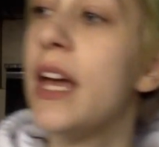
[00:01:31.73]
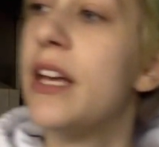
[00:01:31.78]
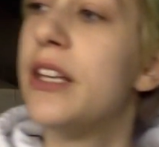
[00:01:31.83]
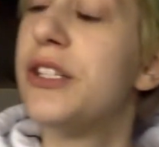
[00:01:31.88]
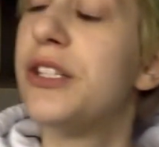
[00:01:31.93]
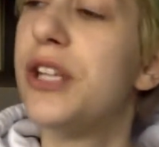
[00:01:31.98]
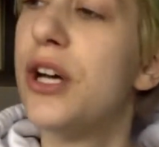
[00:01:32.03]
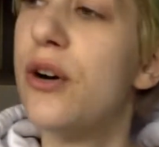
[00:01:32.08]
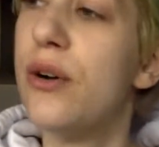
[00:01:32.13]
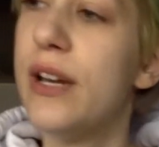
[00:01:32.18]

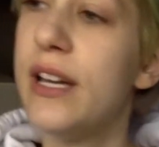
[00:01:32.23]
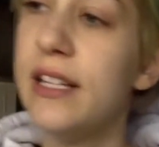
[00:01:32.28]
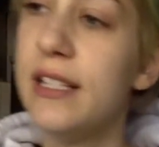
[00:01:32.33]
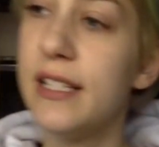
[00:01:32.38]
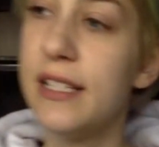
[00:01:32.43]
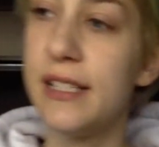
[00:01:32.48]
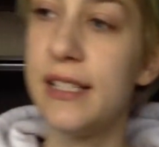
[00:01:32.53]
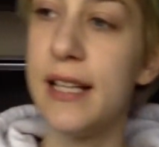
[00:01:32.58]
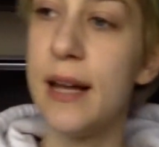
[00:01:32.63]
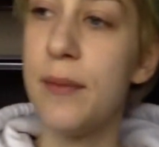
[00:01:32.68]
So in
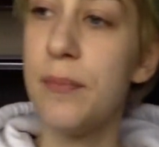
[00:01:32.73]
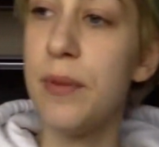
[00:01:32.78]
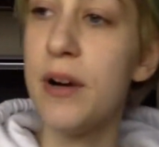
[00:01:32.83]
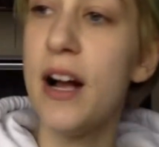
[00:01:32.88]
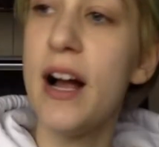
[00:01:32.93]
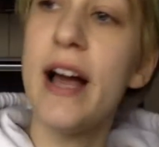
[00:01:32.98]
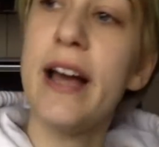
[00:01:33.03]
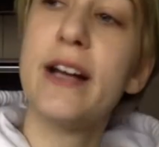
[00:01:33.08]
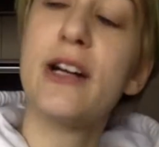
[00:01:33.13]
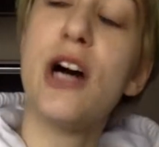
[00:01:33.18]
December,
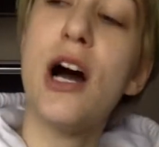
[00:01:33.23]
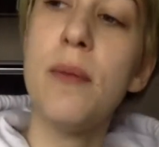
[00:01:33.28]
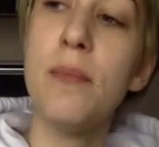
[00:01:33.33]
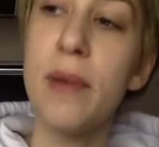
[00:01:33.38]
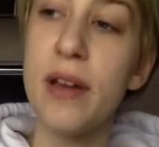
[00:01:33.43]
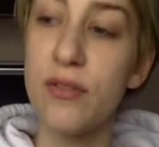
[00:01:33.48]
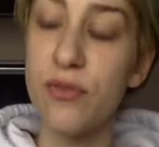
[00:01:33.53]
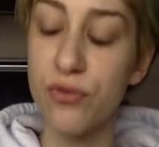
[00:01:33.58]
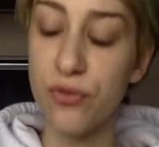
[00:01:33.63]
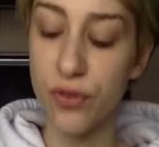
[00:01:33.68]
I got
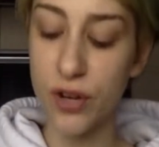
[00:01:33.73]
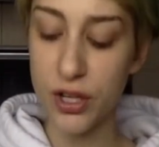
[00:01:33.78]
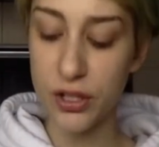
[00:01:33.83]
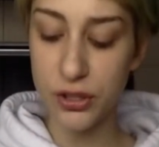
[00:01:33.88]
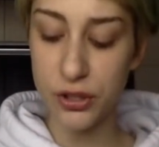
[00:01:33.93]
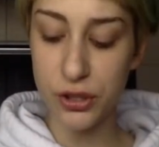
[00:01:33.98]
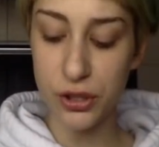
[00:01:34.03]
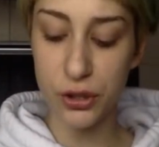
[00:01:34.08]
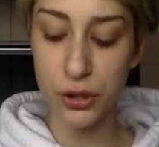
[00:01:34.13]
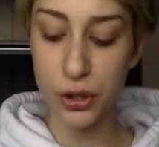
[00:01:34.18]
my
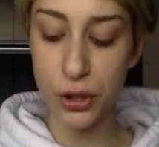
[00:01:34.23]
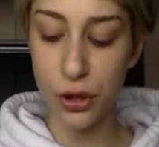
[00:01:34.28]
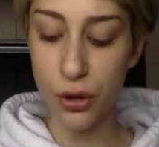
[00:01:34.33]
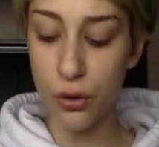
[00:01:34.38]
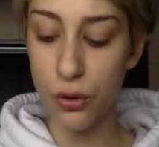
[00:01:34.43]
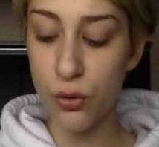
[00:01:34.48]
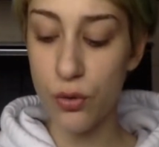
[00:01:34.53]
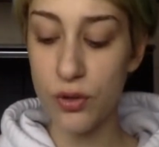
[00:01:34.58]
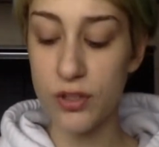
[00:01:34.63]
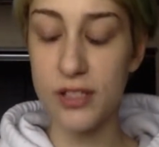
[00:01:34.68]
first
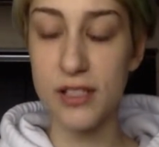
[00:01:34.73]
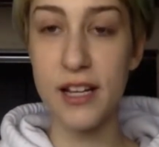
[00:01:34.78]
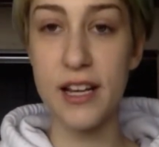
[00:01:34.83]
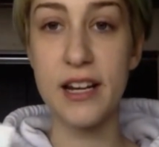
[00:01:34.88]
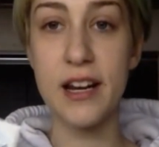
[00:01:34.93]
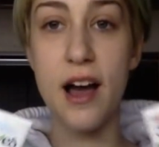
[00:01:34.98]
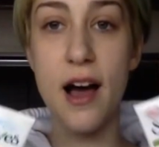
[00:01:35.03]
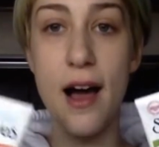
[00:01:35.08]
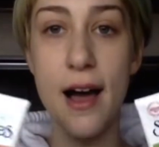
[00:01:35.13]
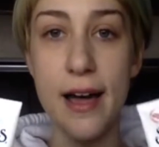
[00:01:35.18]
two
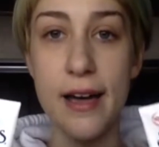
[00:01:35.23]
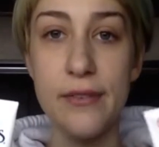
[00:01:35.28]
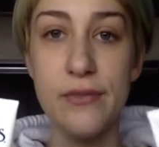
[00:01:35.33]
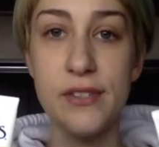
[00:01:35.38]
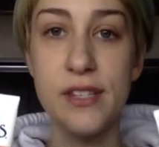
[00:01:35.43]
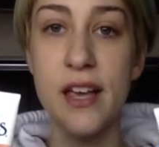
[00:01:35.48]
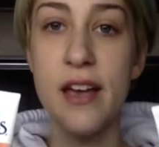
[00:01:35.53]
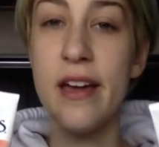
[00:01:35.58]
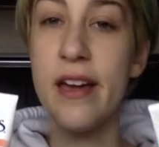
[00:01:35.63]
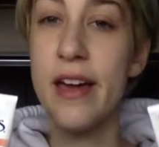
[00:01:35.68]
St.
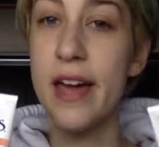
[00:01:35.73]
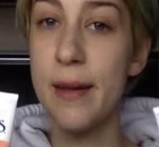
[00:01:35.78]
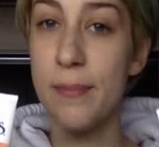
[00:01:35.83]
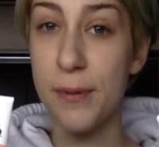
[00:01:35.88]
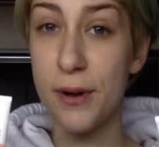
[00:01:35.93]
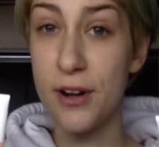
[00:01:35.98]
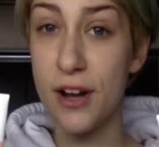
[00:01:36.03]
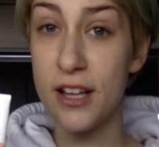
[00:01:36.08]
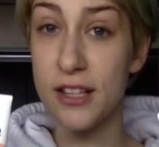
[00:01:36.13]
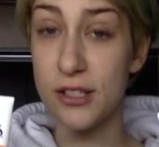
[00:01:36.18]
Ives
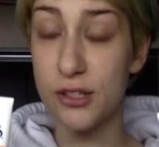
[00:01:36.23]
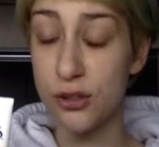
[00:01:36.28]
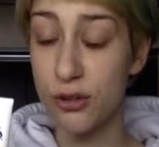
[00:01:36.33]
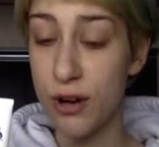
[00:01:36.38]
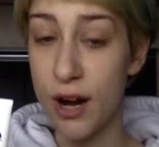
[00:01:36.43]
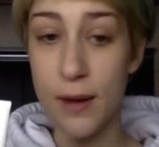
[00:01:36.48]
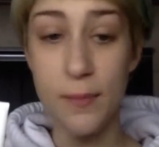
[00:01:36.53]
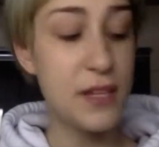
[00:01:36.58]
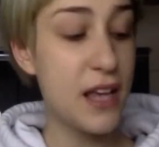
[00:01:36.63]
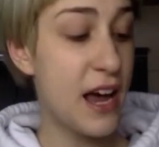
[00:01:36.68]
apricot
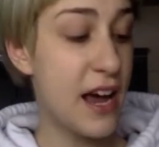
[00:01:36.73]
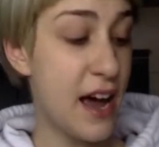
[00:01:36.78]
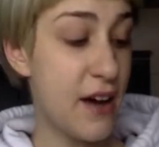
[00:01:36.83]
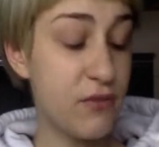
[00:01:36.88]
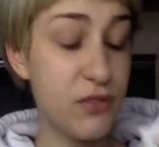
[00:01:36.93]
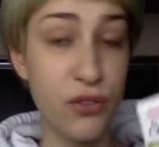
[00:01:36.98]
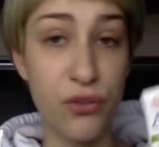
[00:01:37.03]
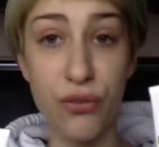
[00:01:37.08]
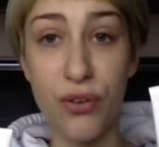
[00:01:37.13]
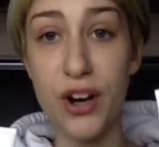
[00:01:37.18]
scrubs. I
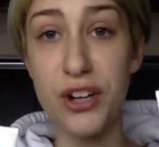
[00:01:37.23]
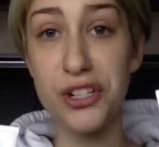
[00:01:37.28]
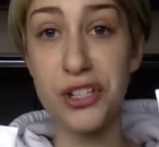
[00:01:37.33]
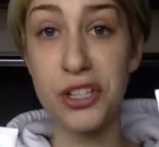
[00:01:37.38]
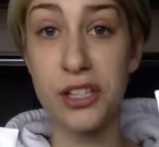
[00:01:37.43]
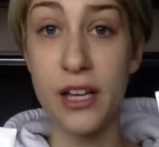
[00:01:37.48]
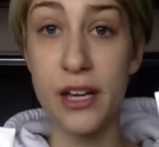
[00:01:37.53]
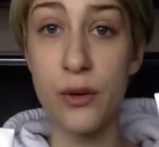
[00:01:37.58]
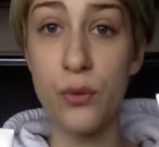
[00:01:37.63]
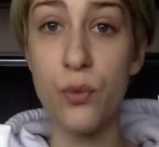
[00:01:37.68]
have the Fresh
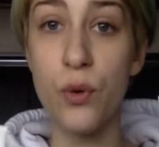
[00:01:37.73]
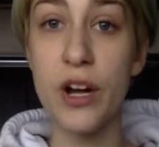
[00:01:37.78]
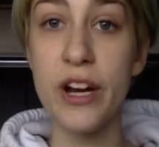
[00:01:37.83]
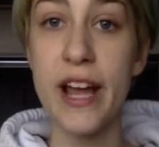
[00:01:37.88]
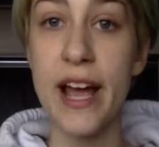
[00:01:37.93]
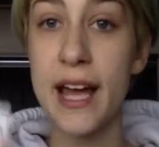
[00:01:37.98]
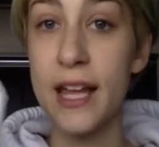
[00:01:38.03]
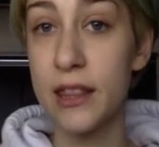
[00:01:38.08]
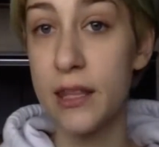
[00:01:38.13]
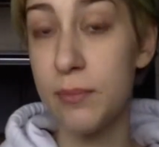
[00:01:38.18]
Skin one
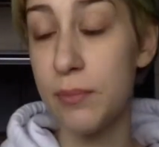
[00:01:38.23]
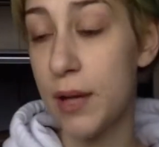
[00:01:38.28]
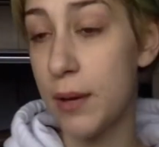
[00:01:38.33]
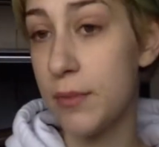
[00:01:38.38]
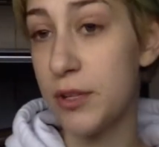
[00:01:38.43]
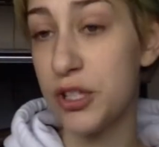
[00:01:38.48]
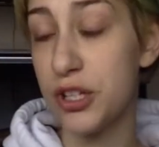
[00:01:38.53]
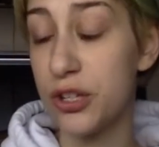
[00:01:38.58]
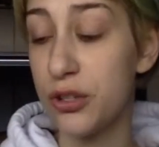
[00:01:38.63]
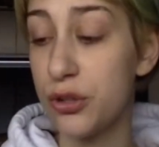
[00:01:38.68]
and the
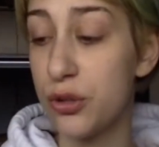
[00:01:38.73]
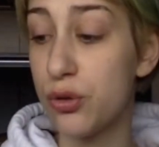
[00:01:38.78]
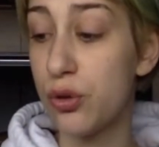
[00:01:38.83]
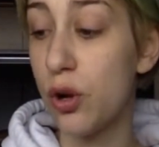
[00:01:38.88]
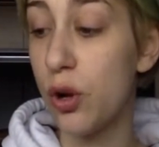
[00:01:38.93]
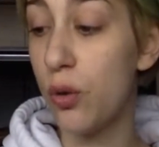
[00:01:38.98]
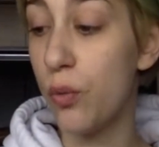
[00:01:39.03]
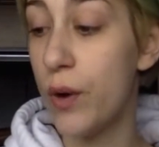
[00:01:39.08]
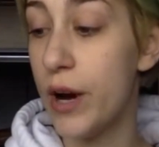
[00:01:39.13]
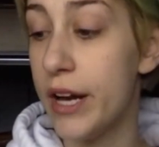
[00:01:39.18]
Blemish
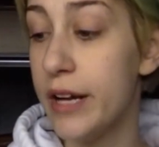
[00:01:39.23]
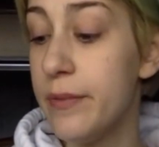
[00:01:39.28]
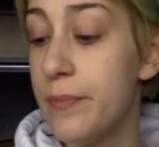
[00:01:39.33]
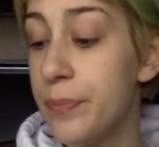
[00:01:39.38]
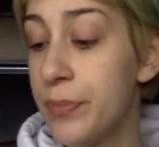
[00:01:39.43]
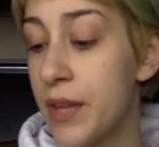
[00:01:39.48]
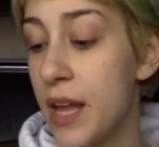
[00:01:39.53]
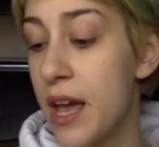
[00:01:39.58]
Control one.